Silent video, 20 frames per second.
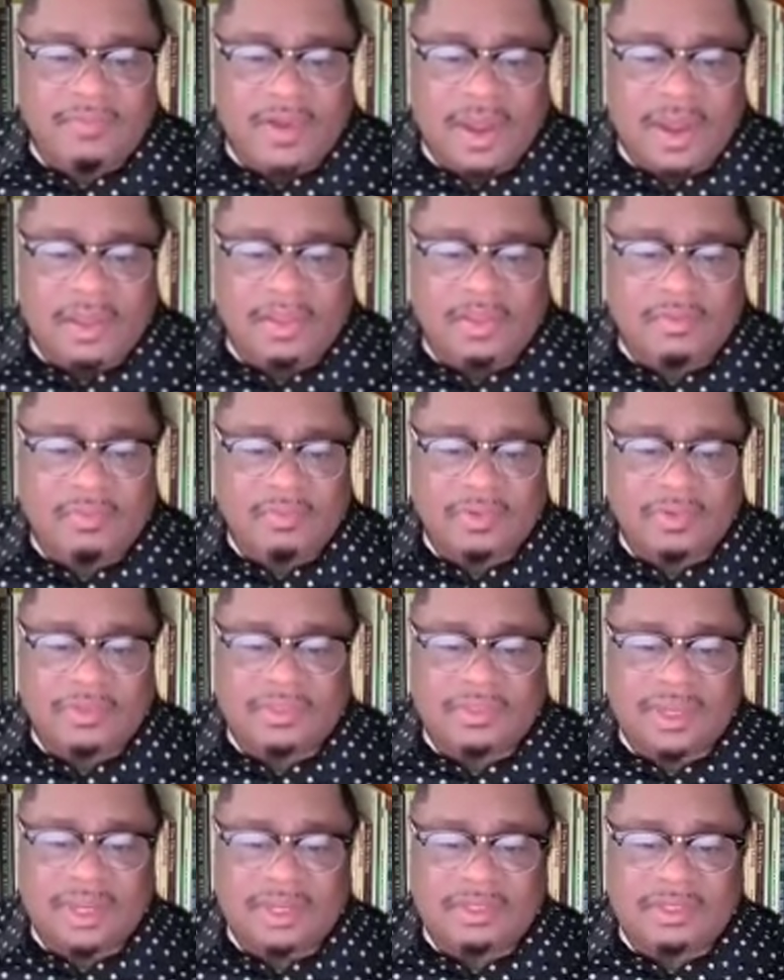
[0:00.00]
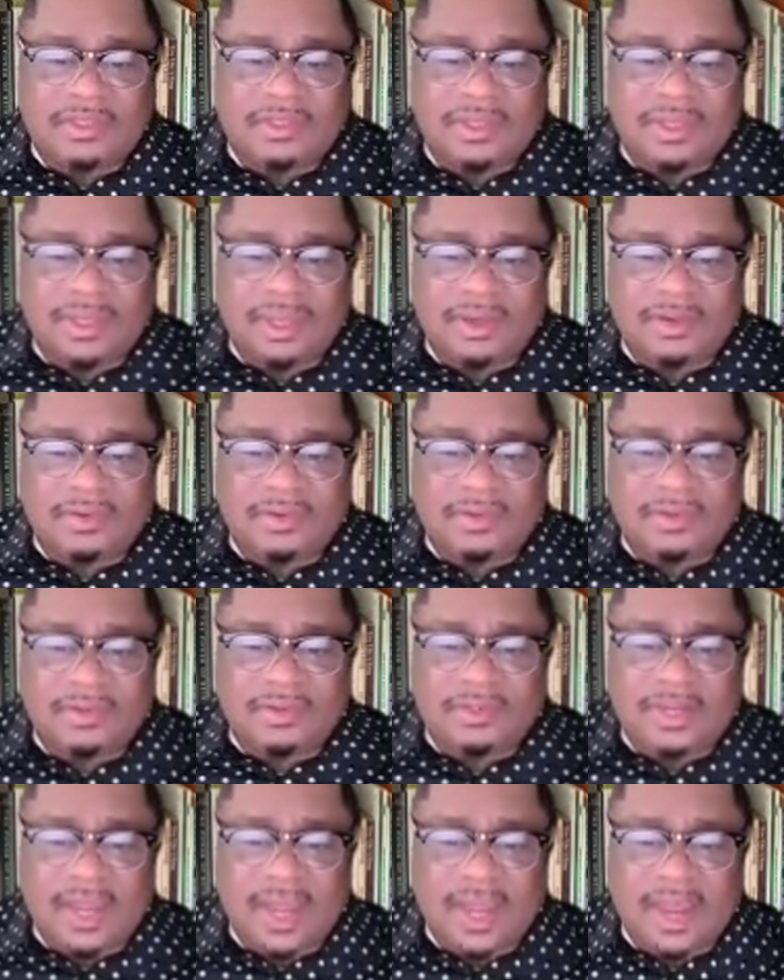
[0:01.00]
father will say to the
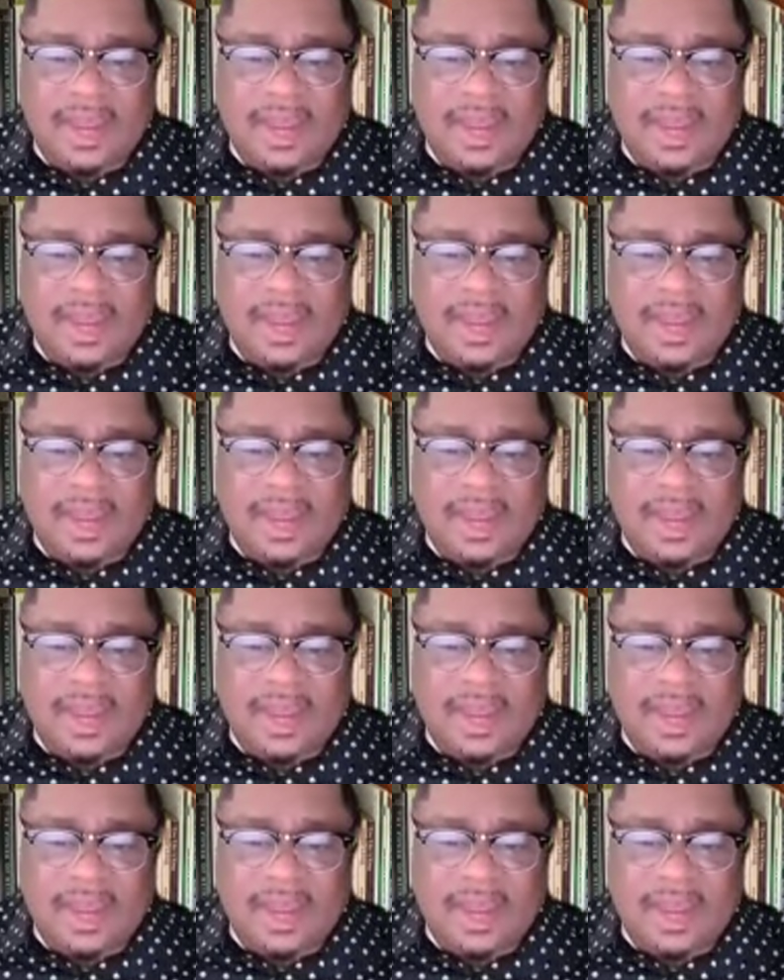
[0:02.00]
elders,